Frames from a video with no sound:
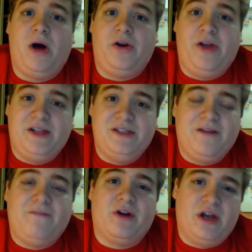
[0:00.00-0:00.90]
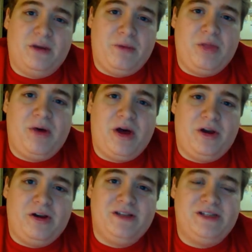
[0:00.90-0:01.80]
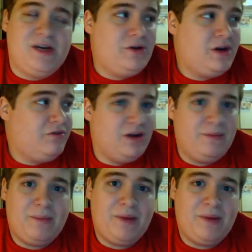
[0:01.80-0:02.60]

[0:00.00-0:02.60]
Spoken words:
Potterheads. Forgot about the Potterheads. How could I forget about